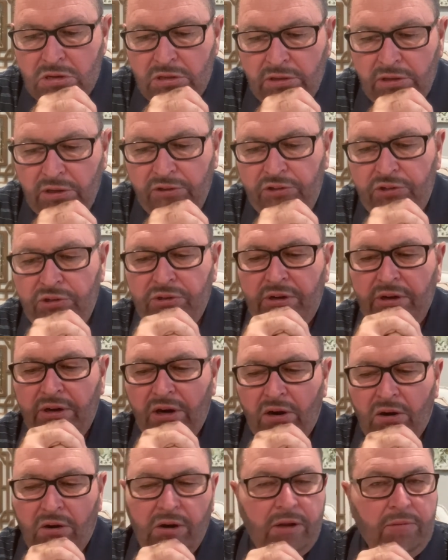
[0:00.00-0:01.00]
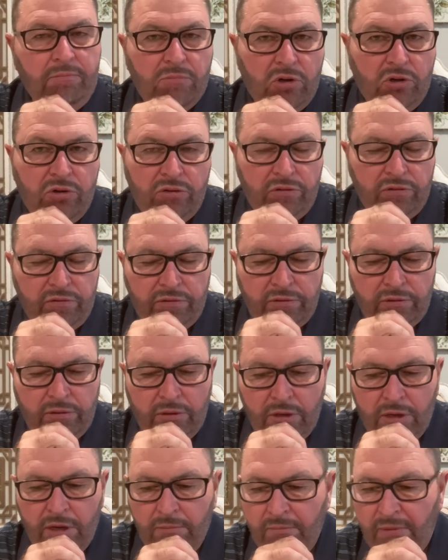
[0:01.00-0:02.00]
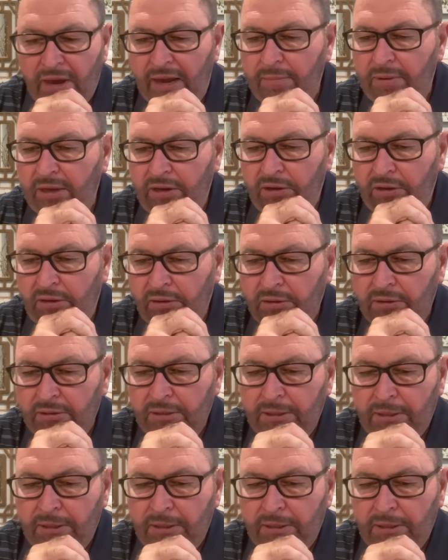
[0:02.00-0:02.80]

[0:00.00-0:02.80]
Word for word: that you can hardly move, maybe